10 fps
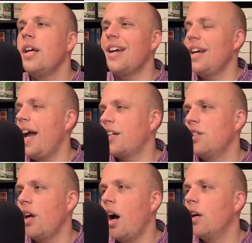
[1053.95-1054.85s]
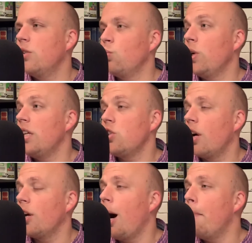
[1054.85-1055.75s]
connect with each
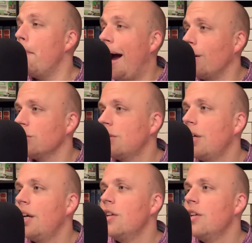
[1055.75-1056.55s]
other about.